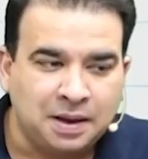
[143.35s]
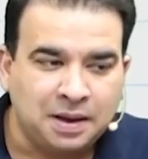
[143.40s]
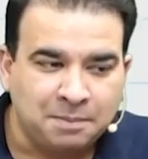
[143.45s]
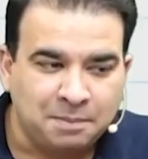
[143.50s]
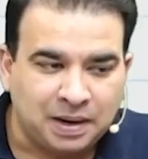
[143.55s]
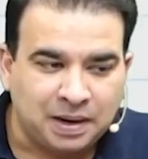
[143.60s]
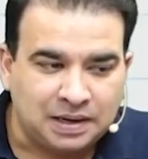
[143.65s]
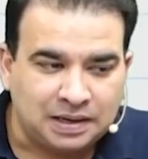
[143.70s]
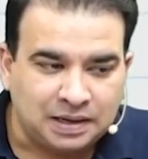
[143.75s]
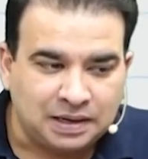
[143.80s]

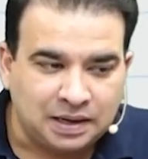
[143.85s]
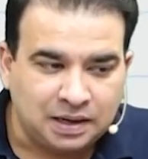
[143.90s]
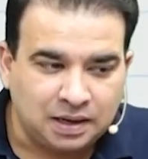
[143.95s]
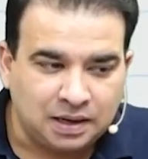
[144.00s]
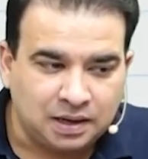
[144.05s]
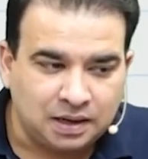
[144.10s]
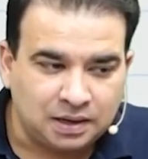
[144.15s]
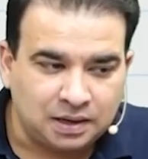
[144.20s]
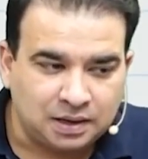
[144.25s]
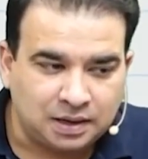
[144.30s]
But
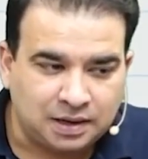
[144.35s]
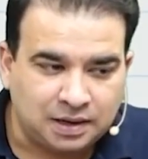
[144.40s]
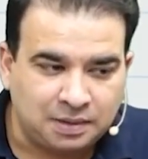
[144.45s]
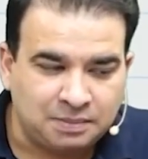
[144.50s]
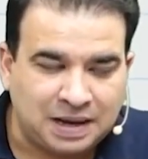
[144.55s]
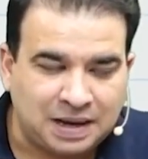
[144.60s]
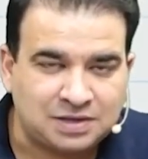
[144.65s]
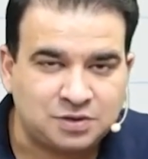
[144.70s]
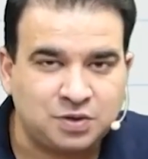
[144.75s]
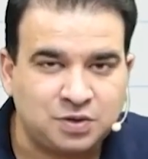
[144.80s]

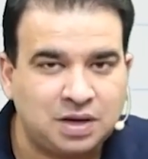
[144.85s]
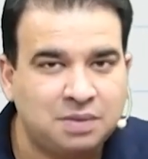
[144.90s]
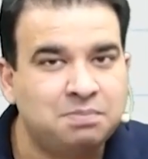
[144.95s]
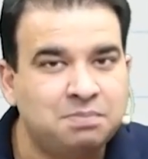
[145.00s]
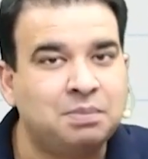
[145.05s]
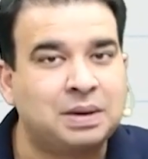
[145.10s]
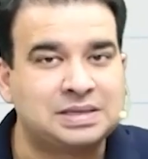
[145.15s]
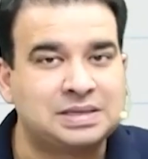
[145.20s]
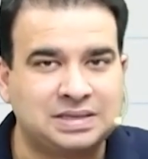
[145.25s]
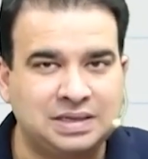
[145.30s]
cremastric
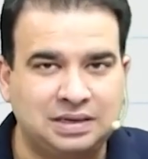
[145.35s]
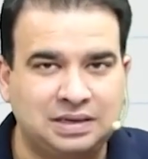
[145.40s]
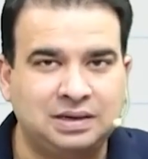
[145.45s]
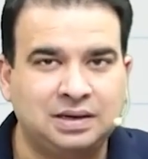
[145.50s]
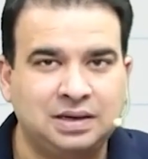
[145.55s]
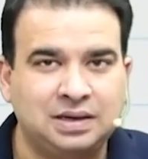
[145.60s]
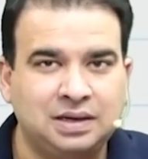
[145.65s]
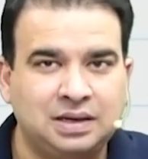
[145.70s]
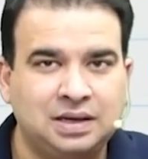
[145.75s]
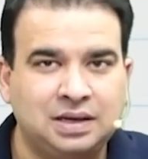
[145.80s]
muscle
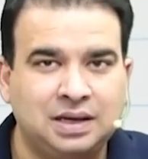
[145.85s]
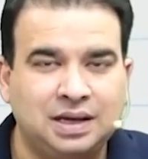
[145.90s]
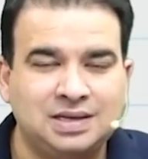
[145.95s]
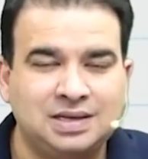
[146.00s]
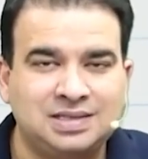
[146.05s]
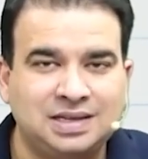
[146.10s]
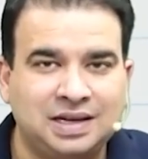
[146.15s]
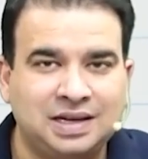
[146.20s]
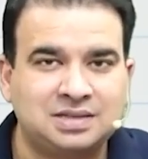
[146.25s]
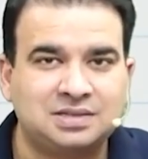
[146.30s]

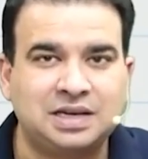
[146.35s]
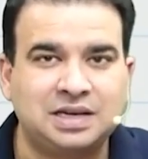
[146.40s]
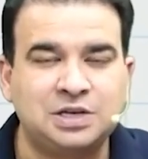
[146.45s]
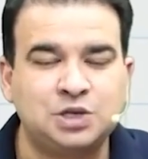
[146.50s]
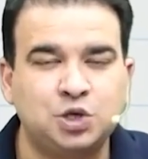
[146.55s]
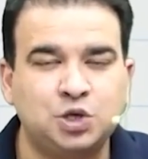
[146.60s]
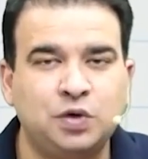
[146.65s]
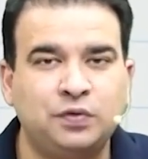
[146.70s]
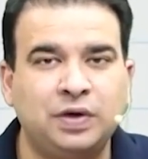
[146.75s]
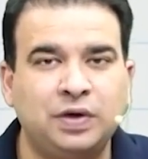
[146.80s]
is an
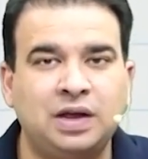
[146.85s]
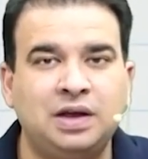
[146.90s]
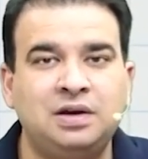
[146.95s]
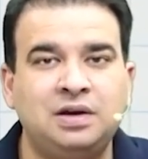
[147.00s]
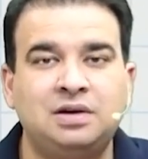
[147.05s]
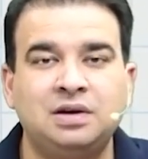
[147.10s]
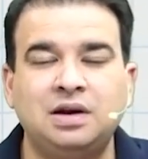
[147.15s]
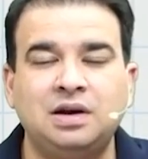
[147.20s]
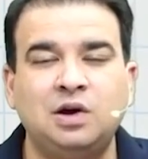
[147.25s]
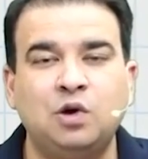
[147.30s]
extension of
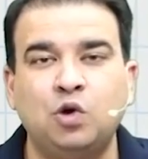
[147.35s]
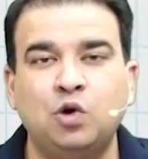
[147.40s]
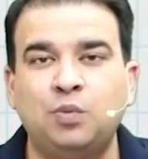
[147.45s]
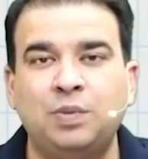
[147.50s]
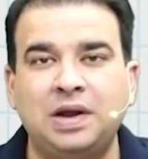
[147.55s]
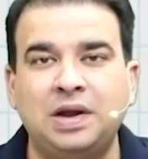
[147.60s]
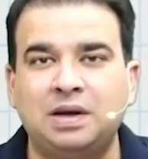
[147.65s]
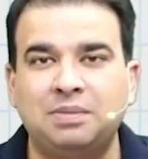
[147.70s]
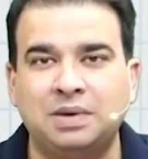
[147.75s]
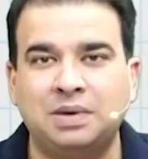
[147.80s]
internal
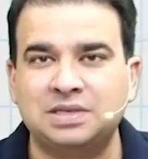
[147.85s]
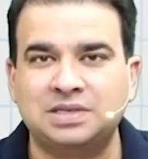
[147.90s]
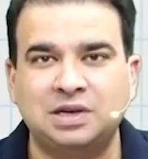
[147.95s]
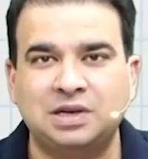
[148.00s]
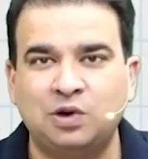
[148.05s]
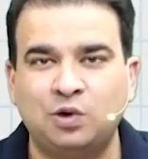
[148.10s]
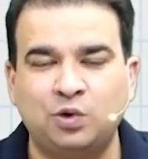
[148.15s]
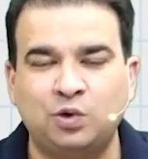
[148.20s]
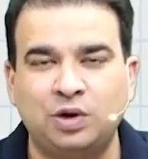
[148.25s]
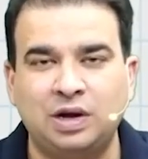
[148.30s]
oblique
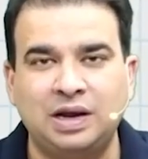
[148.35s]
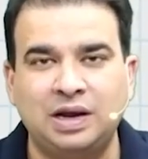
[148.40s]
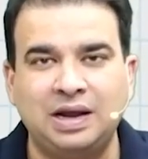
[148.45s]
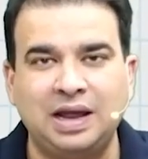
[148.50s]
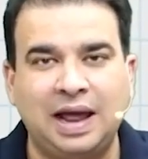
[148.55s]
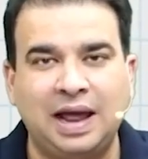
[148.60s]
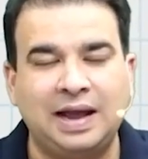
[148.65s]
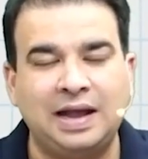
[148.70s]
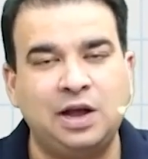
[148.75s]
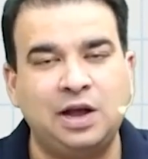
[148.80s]
muscle
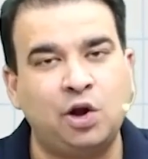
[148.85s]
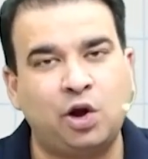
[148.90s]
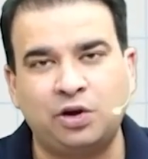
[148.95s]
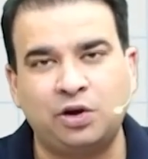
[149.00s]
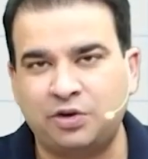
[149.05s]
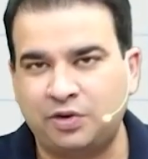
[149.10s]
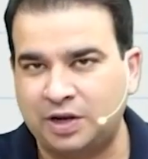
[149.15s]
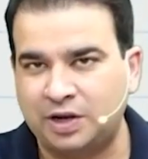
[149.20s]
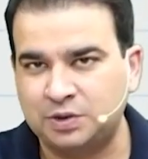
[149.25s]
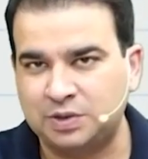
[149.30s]
only and
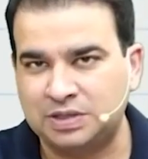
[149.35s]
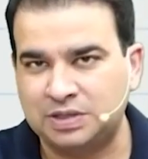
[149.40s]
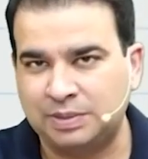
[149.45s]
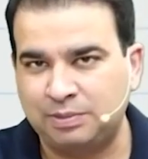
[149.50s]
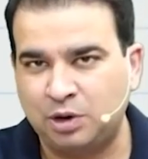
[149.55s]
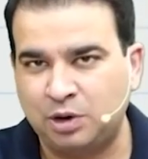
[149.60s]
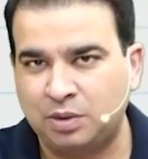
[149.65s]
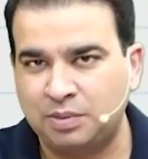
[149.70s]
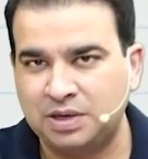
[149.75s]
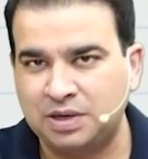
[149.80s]
not transverse
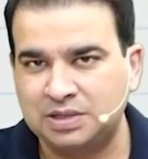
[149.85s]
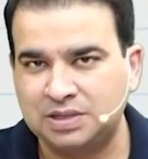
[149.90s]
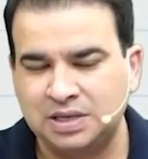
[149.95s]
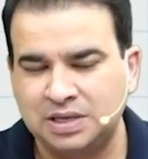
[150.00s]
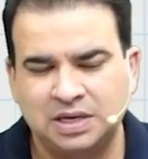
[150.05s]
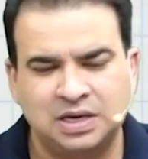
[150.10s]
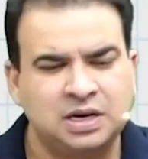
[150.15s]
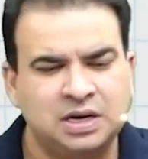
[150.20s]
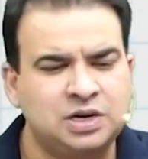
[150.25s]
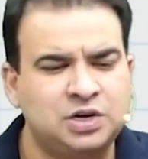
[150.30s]
abdominis.
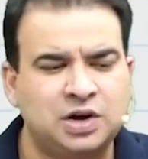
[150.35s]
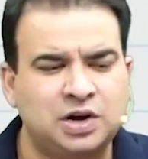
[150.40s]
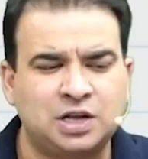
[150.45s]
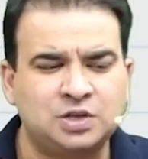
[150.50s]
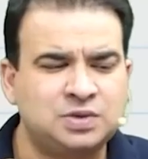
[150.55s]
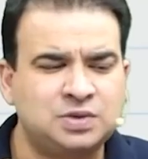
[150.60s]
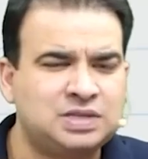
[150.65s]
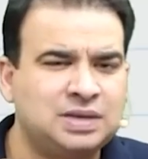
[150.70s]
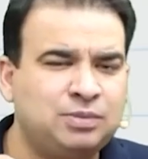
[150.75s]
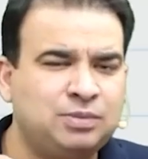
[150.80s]

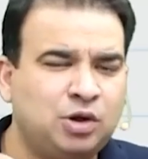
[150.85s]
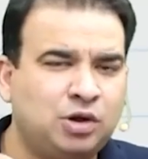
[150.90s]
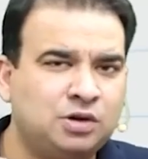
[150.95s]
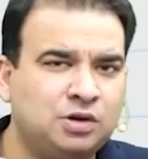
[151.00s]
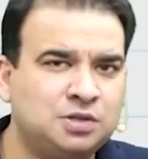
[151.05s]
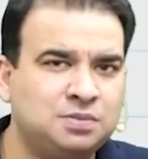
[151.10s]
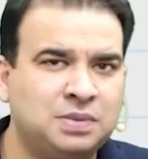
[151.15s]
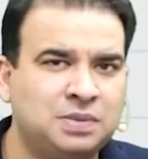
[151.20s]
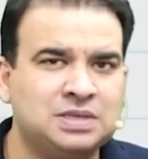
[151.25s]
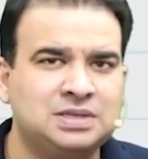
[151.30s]
Transverse
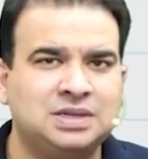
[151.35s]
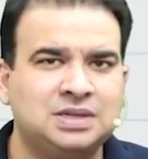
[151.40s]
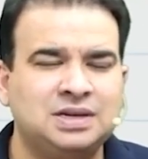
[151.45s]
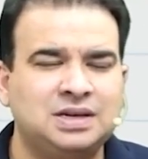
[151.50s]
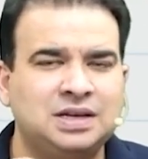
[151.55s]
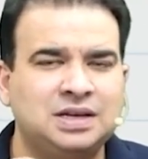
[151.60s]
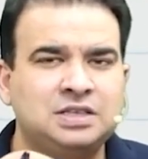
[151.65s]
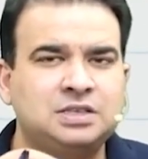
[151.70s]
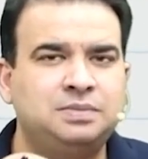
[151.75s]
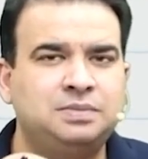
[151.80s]
abdominis muscle
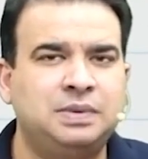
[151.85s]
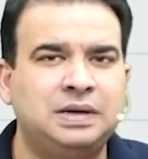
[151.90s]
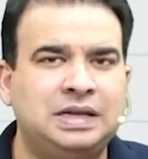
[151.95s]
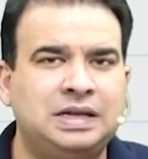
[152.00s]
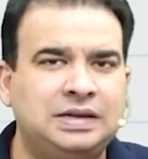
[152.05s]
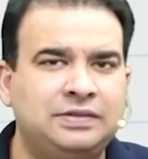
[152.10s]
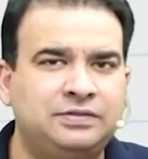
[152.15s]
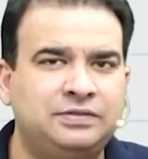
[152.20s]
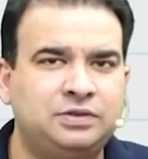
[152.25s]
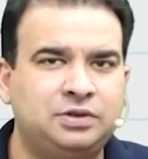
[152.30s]
is
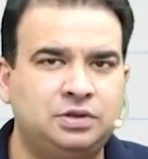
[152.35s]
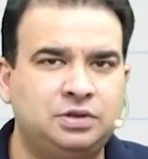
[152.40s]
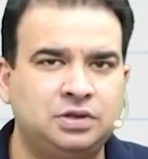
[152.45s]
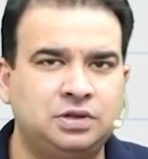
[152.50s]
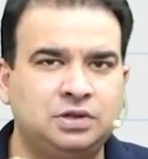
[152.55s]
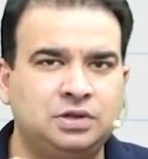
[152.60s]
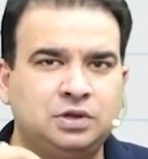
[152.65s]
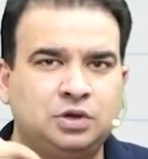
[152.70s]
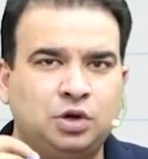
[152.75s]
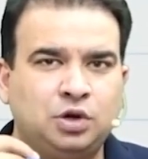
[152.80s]
believed
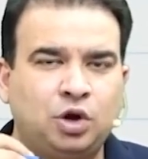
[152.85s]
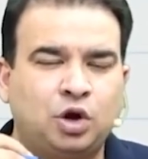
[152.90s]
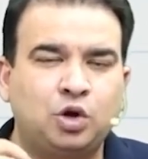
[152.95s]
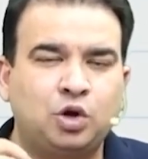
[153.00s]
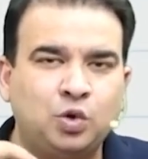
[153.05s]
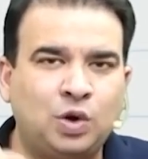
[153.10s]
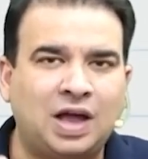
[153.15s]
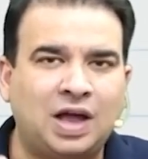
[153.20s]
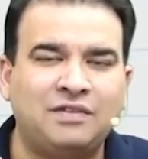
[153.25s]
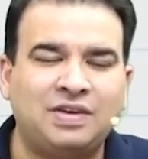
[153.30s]
not
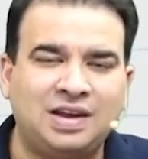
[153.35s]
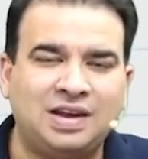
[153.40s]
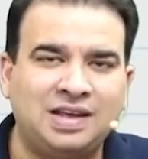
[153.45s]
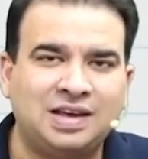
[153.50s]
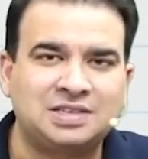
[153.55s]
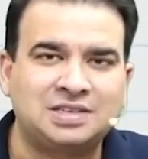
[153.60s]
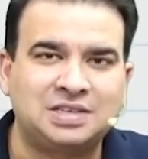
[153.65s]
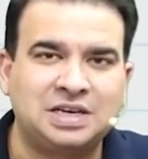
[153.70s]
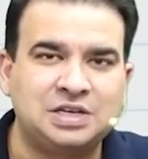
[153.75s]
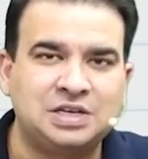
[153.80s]
to have any
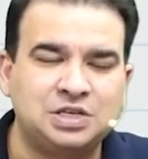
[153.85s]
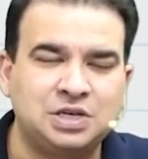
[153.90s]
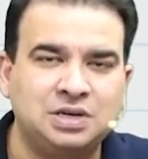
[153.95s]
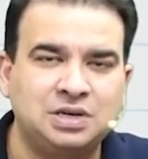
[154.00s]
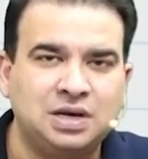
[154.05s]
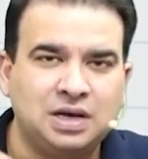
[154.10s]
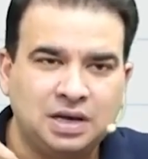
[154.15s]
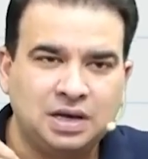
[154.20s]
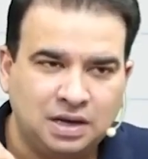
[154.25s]
extension